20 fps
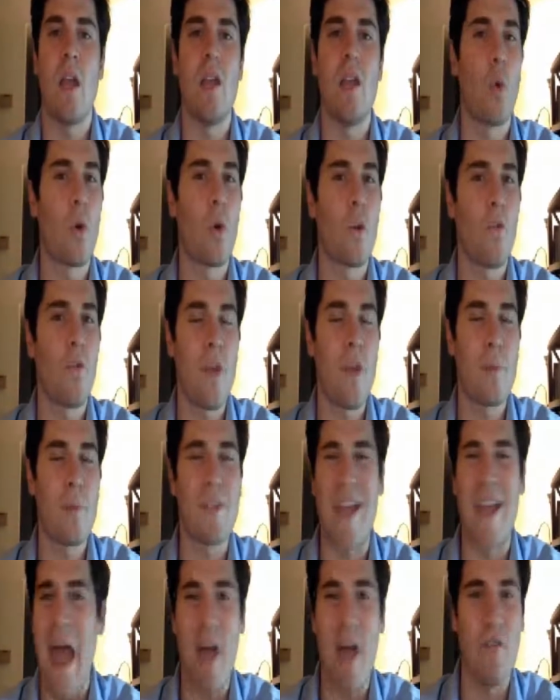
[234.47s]
In order for them
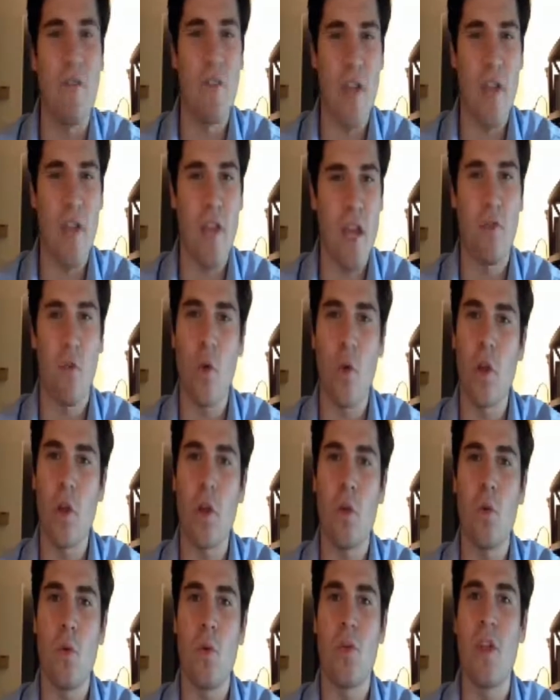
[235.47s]
to advocate for
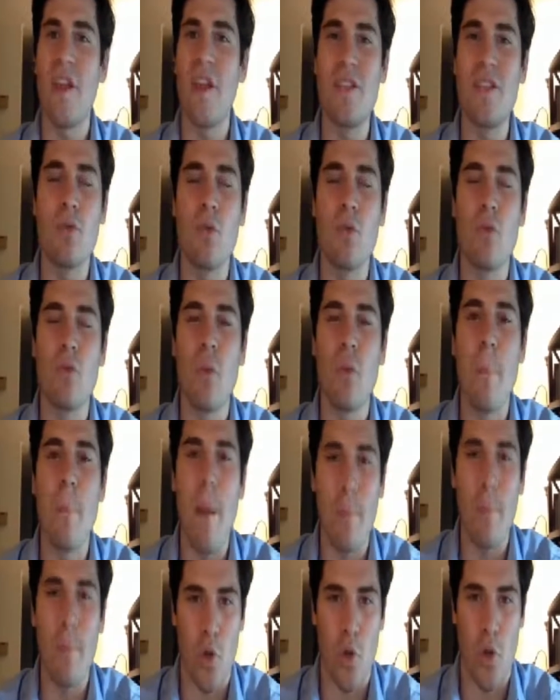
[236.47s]
you, they need to
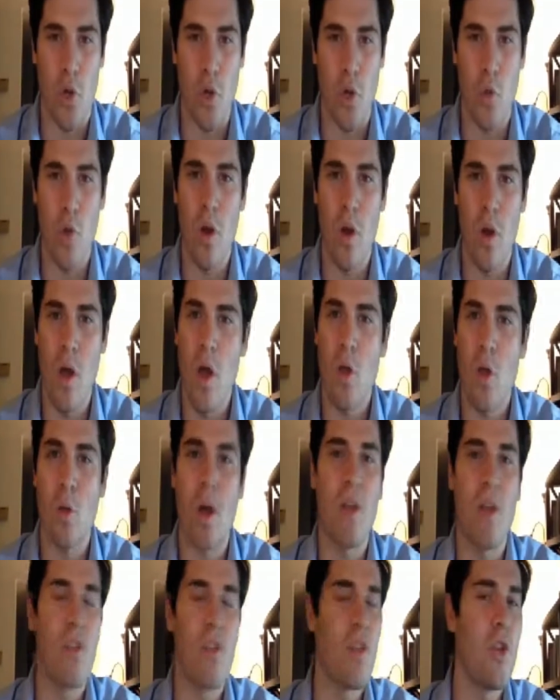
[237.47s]
remember you.
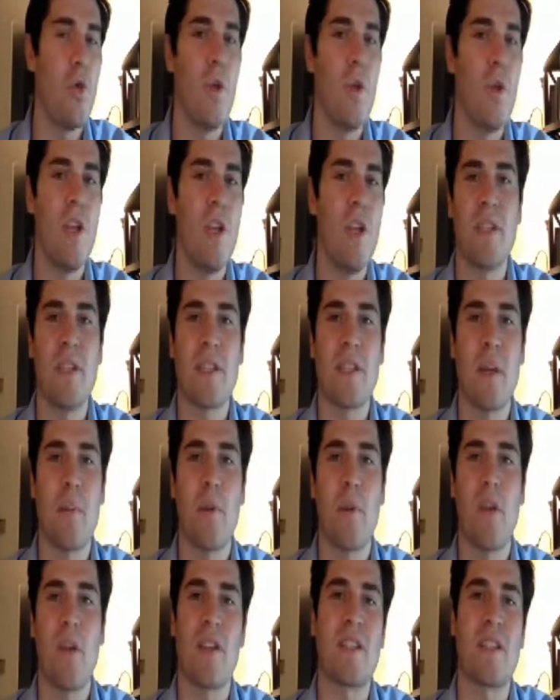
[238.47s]
Right? You need to be
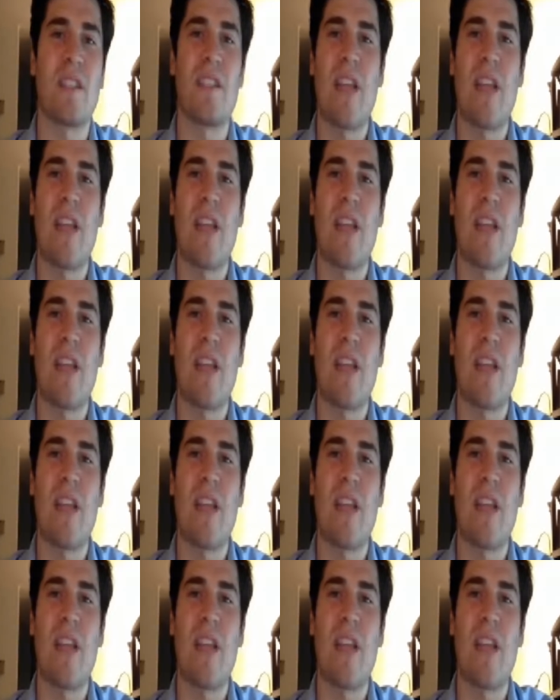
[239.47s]
somebody that